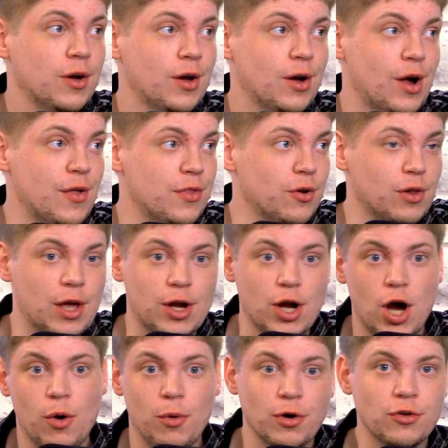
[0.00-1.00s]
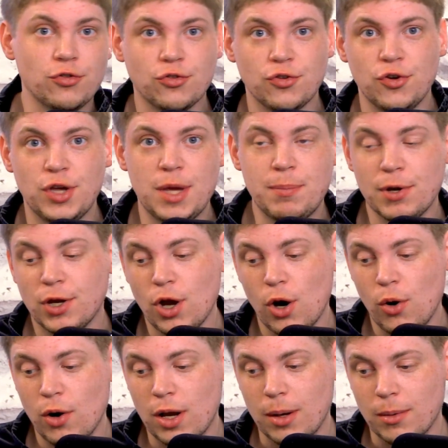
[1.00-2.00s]
And they're like, oh, we're just going to keep it
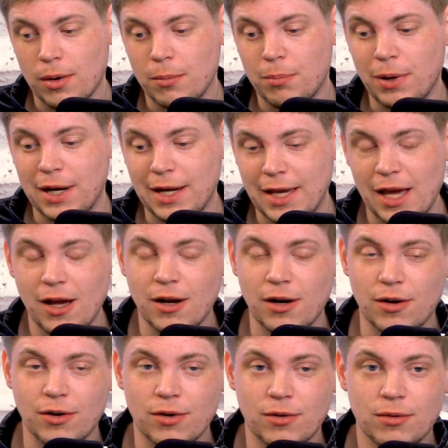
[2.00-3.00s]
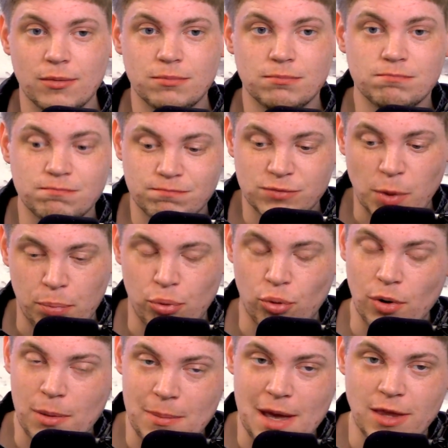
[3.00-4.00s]
going. But again, the
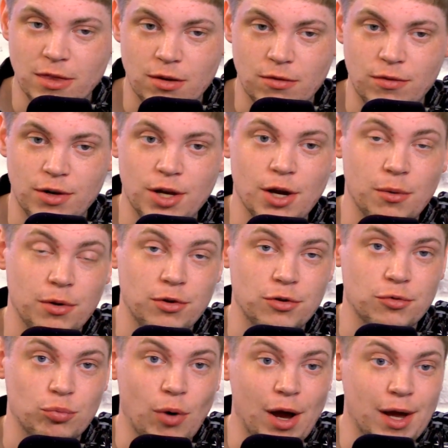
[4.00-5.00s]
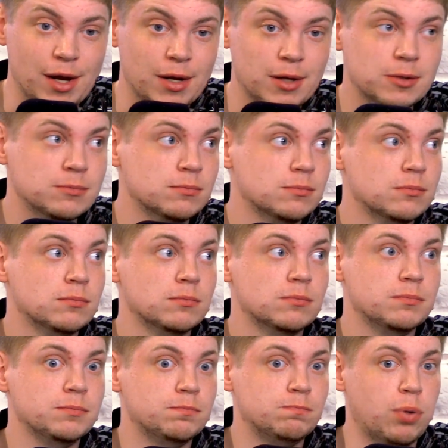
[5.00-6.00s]
point made in the video is right.
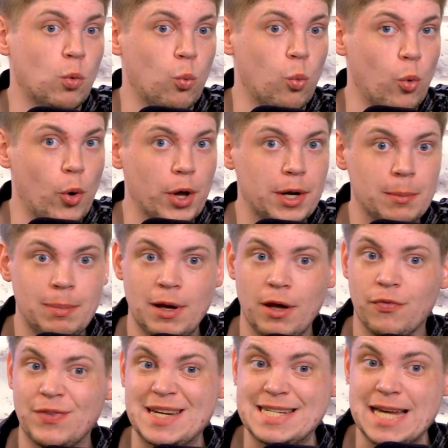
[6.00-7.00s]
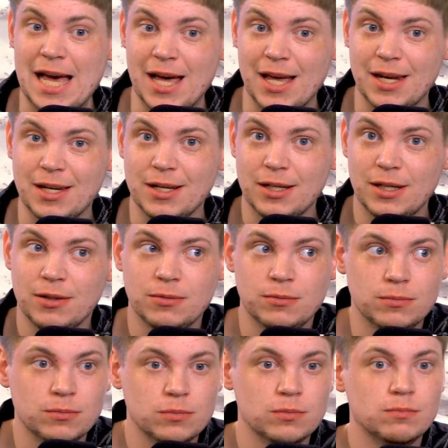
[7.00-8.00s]
But what about the debt?
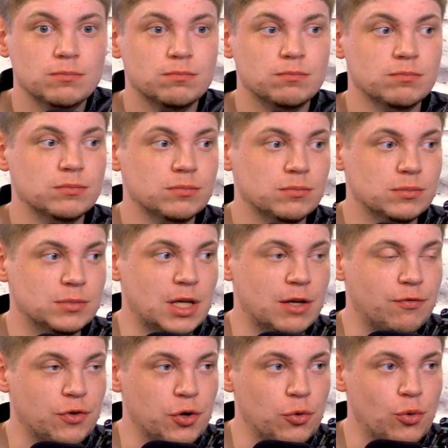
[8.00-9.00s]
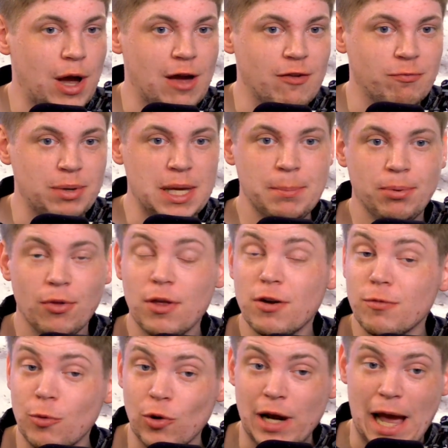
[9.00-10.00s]
If you have people that
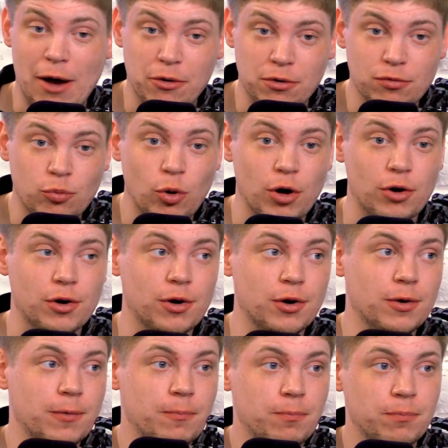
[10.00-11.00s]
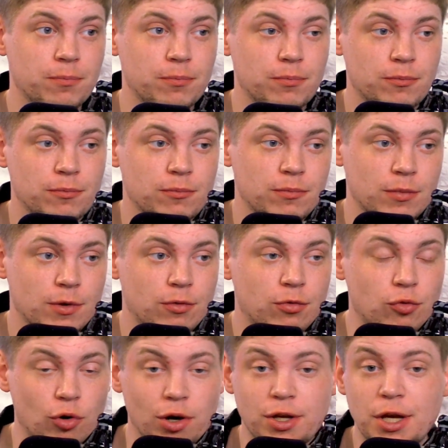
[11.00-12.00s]
are out of work
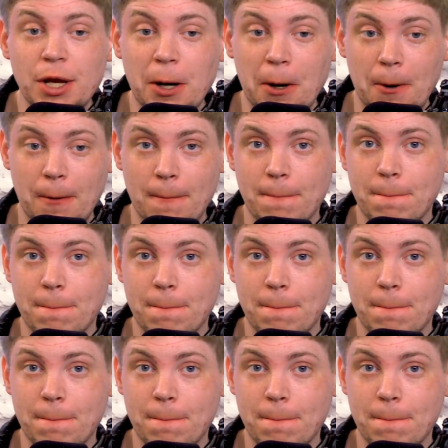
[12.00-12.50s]
for a year,